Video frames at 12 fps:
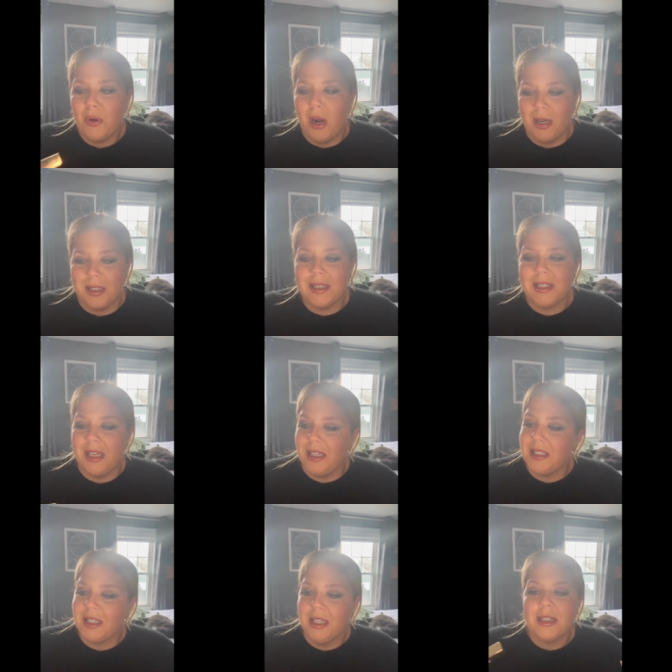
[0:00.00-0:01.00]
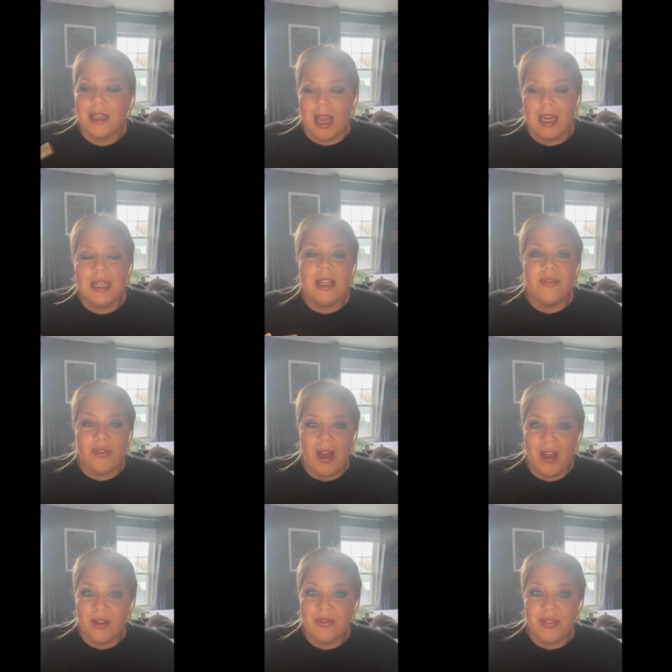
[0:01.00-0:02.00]
Protestant
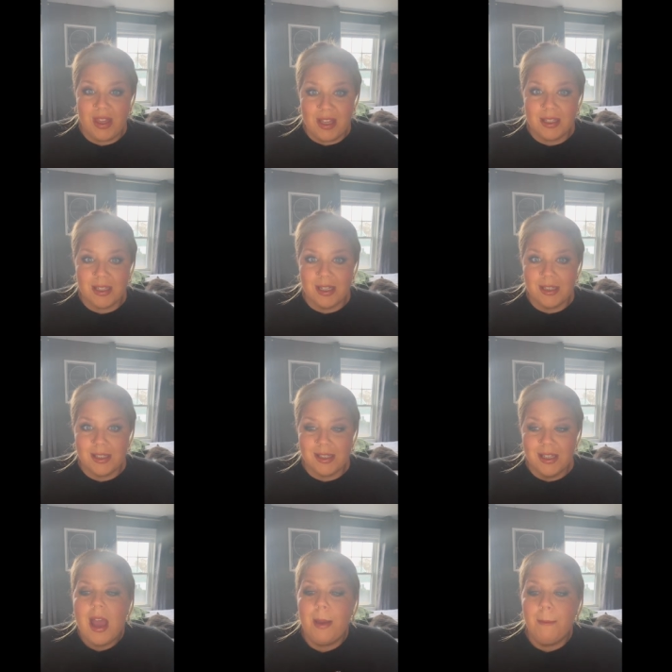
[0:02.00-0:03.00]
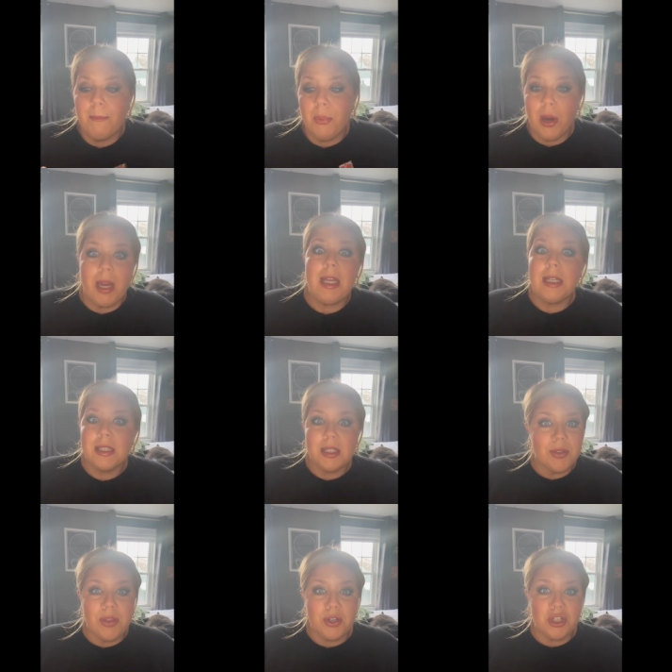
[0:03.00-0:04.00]
95 Thesis and
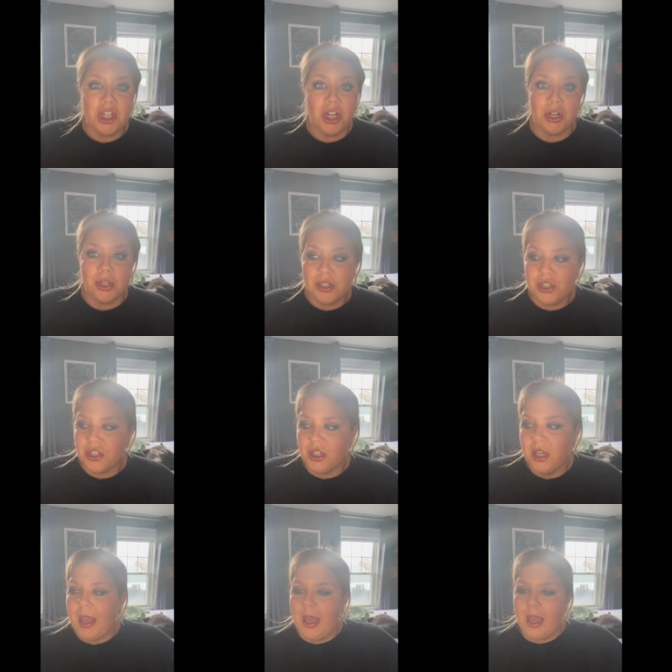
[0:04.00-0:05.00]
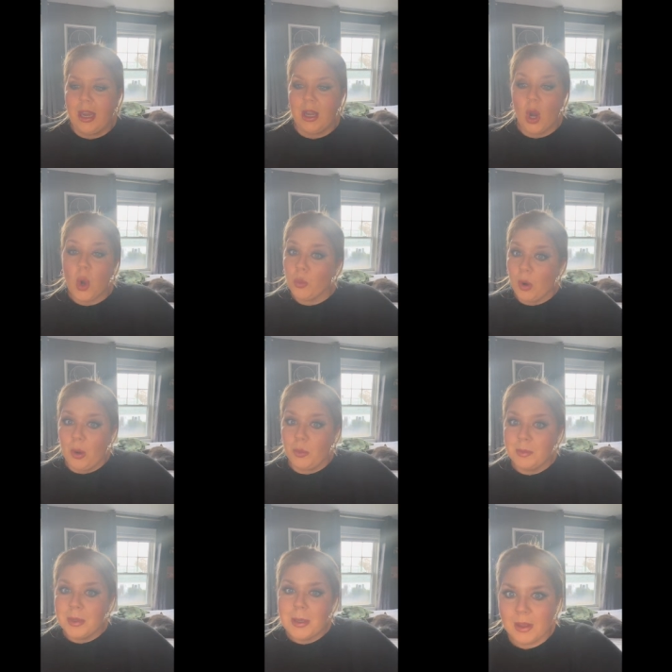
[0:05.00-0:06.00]
praised the church in
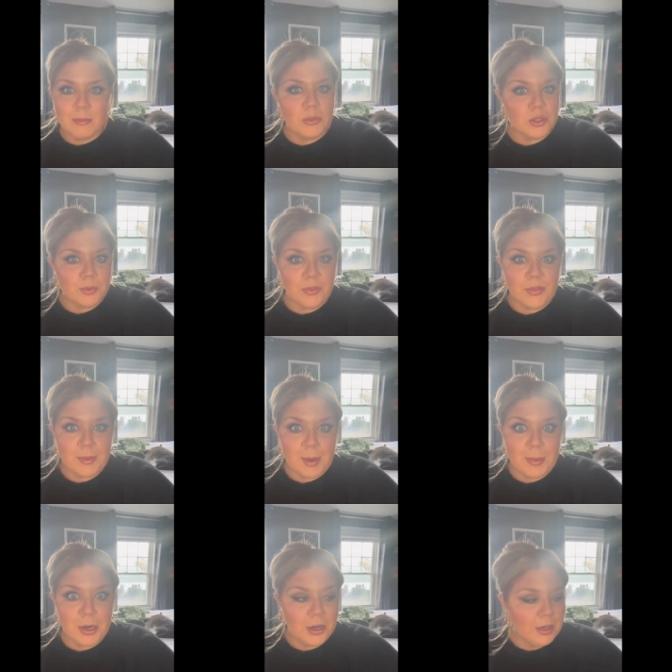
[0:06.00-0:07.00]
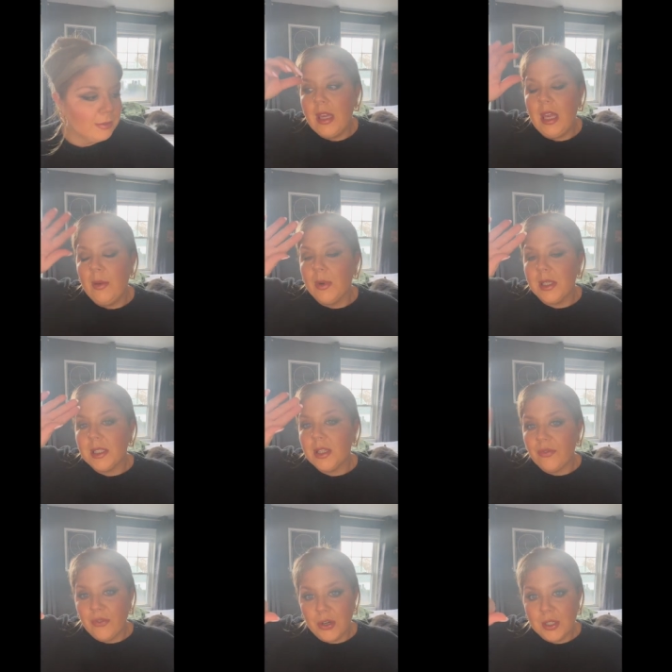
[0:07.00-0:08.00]
Rome. I'm just moving my mirror. He was the
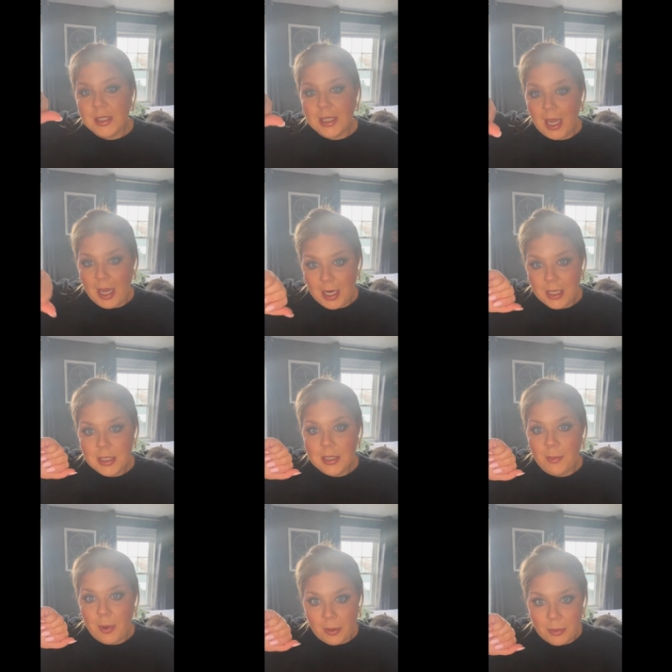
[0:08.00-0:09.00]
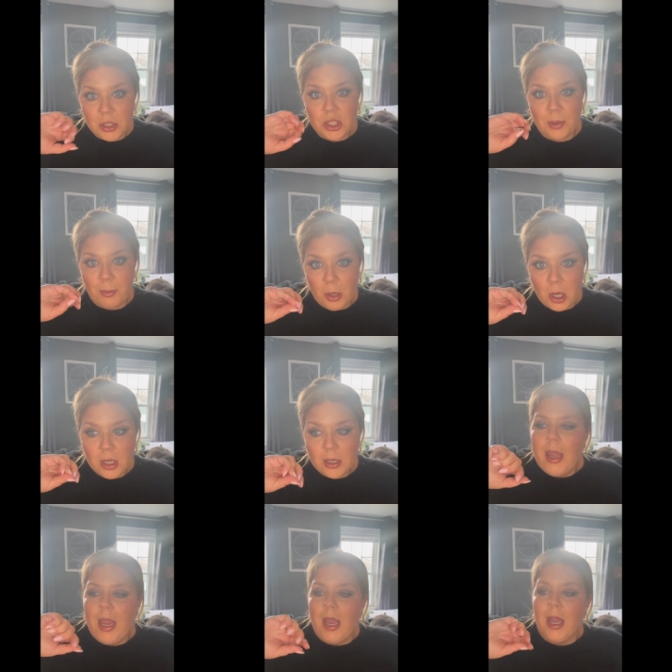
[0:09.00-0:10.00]
first king to publish a book
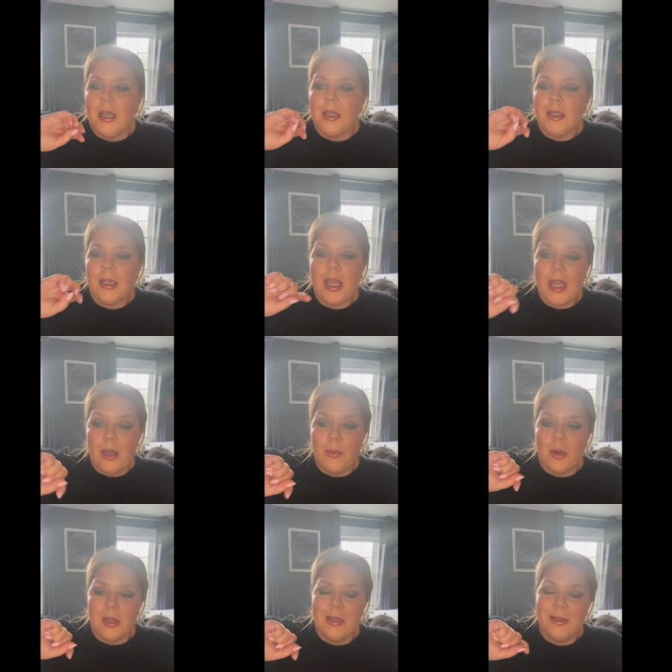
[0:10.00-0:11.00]
and he was